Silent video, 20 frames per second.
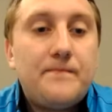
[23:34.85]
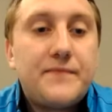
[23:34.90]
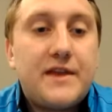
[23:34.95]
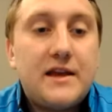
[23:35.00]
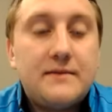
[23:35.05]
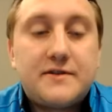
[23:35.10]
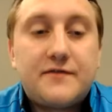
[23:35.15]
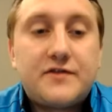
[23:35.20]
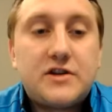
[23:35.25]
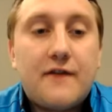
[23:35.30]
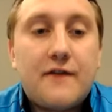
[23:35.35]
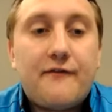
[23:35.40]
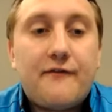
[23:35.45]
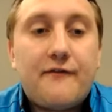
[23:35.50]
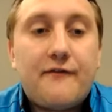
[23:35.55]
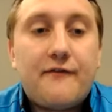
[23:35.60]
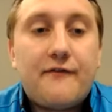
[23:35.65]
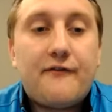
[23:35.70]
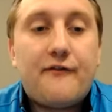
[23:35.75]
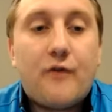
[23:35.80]
Teams have shot
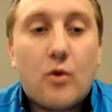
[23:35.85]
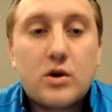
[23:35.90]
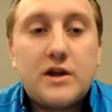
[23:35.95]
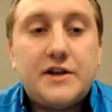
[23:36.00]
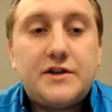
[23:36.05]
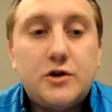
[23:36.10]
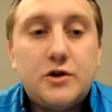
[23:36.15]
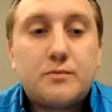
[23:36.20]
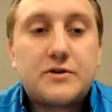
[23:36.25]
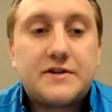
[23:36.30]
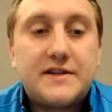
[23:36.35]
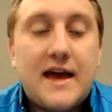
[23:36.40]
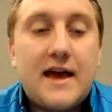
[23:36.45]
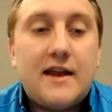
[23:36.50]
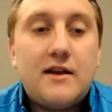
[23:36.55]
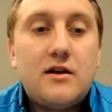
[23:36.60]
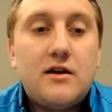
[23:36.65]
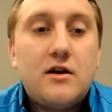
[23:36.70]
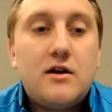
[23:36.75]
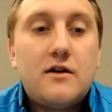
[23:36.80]

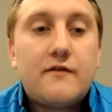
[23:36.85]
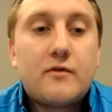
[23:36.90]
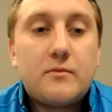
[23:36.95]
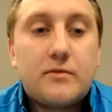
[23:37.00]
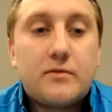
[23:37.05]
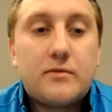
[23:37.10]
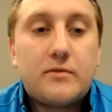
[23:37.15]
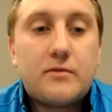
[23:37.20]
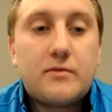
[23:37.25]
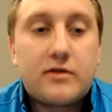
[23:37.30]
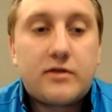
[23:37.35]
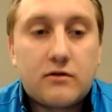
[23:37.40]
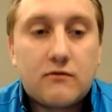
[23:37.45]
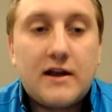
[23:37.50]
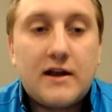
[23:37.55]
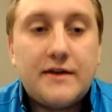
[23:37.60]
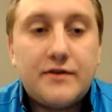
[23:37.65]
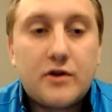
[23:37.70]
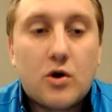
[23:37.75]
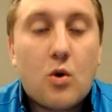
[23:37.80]
42% from three
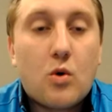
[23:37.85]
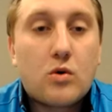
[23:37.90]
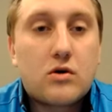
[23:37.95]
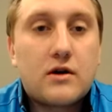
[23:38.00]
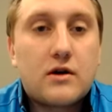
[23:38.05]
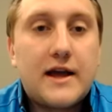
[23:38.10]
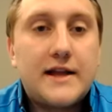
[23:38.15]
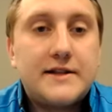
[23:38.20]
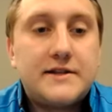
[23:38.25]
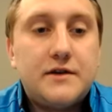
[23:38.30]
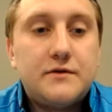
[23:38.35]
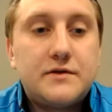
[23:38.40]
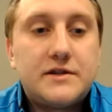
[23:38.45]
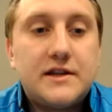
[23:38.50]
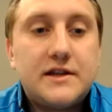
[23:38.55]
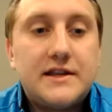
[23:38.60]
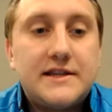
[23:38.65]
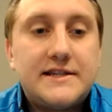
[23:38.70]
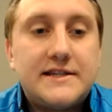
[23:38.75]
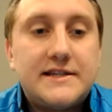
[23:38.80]
in the corner against
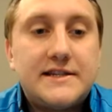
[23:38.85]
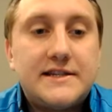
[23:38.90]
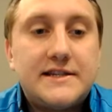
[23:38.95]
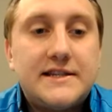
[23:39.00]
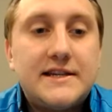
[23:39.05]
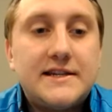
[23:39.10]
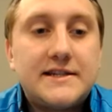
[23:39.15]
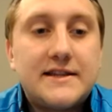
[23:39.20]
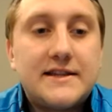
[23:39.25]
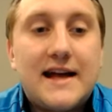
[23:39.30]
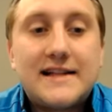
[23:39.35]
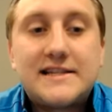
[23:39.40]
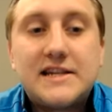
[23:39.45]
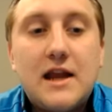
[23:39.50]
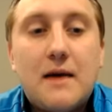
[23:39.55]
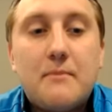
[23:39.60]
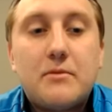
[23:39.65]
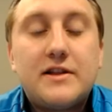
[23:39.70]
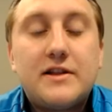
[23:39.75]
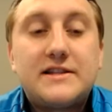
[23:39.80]
Houston this season. That's a
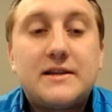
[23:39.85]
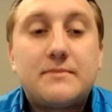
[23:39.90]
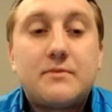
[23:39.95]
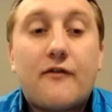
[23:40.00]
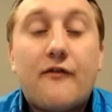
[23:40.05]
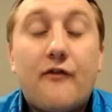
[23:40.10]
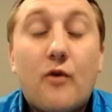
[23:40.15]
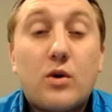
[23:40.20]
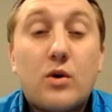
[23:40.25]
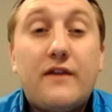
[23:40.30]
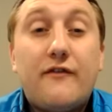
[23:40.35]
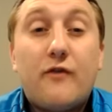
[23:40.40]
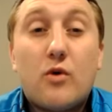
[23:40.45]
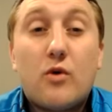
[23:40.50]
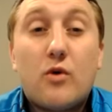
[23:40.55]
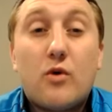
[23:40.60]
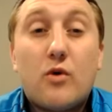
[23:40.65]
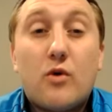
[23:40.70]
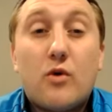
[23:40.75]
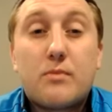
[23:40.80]
number that's up to
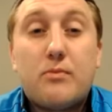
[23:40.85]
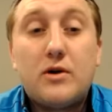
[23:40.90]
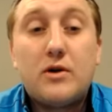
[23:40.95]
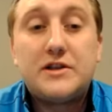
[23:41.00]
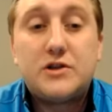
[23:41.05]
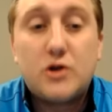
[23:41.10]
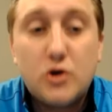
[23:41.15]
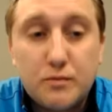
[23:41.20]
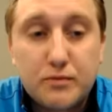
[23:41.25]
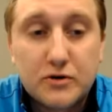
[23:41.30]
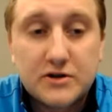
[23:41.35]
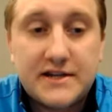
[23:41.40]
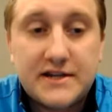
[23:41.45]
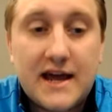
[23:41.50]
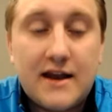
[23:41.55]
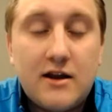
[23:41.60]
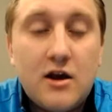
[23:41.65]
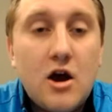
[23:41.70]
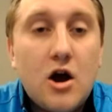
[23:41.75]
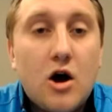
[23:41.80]

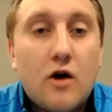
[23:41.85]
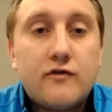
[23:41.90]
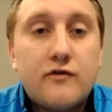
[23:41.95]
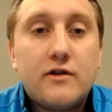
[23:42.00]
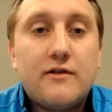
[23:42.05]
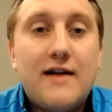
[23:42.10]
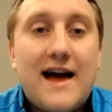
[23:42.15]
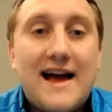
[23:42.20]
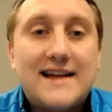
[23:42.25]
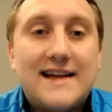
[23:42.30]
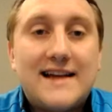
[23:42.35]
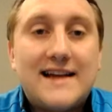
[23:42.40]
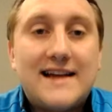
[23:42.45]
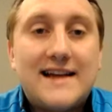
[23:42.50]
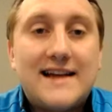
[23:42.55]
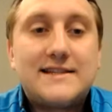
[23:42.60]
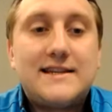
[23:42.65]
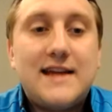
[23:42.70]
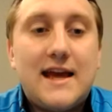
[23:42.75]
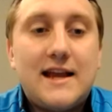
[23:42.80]
44.2% over the last
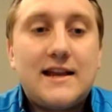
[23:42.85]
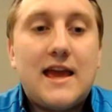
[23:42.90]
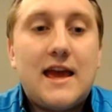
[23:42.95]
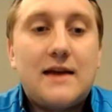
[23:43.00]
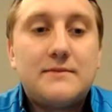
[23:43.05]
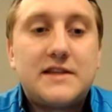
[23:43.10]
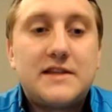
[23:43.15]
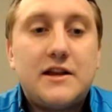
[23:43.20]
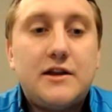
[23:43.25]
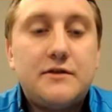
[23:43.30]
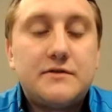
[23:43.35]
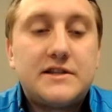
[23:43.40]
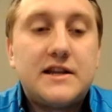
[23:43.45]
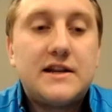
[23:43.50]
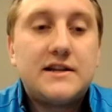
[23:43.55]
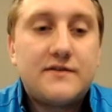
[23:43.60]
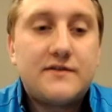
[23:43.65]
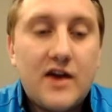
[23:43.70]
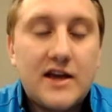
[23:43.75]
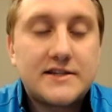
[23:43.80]
10 games that Houston
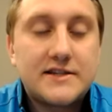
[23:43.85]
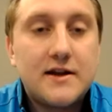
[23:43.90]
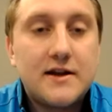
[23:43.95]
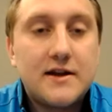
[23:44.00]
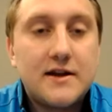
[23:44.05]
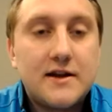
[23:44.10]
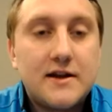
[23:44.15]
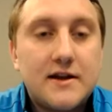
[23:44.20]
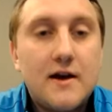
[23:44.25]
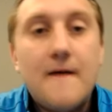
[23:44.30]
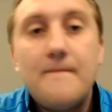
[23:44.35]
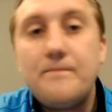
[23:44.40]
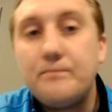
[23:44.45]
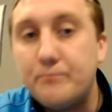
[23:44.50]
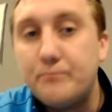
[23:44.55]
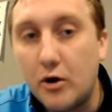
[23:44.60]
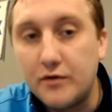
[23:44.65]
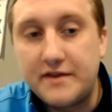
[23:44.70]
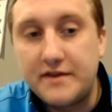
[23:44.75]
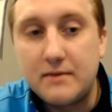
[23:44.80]
has faced.
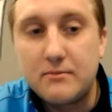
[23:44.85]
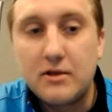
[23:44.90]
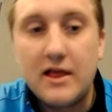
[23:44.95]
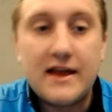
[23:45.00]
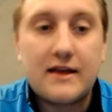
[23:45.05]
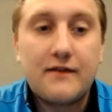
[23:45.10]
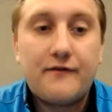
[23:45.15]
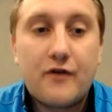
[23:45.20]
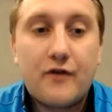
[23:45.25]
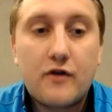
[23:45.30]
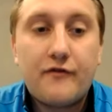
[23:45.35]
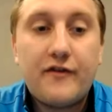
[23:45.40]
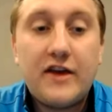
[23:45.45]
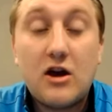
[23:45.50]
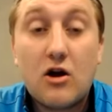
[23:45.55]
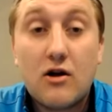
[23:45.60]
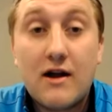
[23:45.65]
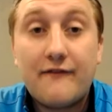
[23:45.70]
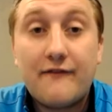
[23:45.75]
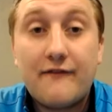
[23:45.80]
Both Timberlake and
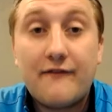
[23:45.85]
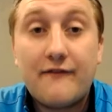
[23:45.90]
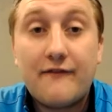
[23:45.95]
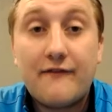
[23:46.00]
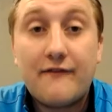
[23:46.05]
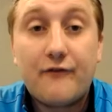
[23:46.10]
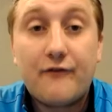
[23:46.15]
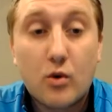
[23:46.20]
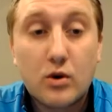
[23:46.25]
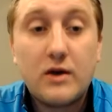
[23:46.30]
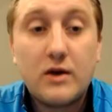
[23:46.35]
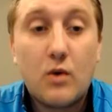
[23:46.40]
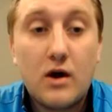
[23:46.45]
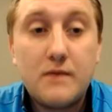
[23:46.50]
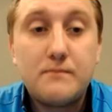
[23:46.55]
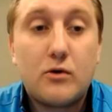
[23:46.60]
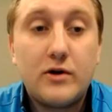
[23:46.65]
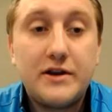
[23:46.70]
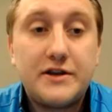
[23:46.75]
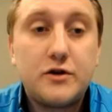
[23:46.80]
Furphy are at
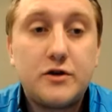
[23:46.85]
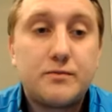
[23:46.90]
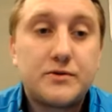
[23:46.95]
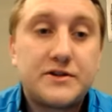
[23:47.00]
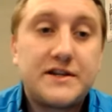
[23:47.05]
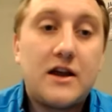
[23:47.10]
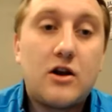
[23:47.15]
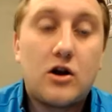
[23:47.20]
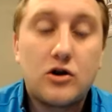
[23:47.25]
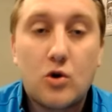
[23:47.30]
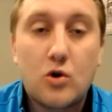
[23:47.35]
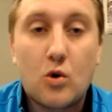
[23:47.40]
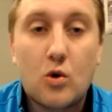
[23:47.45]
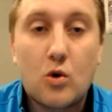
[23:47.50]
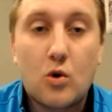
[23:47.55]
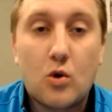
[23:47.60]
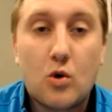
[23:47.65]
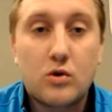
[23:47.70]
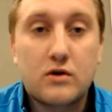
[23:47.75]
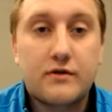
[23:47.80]
41.2% on
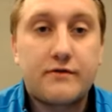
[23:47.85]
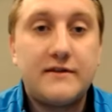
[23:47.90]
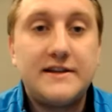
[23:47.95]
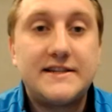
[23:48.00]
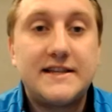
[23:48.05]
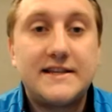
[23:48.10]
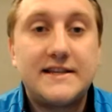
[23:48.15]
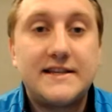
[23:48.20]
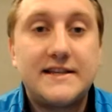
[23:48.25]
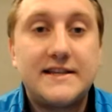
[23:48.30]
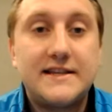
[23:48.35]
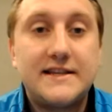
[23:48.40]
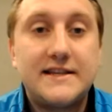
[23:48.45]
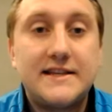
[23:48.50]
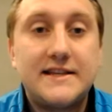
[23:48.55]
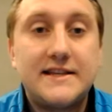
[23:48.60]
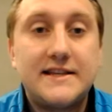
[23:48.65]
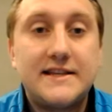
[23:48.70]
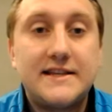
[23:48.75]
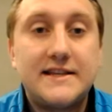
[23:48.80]
corner threes this season. They
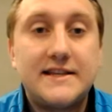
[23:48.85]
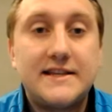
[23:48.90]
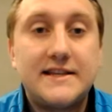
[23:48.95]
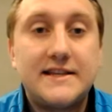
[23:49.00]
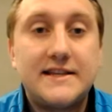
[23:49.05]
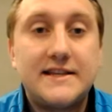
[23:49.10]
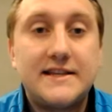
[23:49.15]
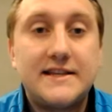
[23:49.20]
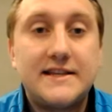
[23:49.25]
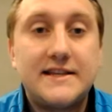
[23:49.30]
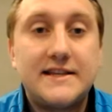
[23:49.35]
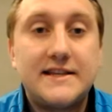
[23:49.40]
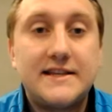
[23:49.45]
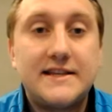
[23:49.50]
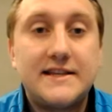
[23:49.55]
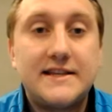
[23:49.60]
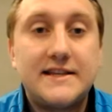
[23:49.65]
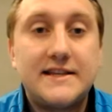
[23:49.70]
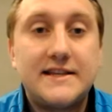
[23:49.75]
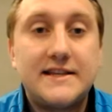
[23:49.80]
both shoot corner threes
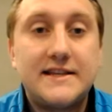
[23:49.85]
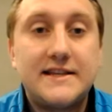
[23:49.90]
well.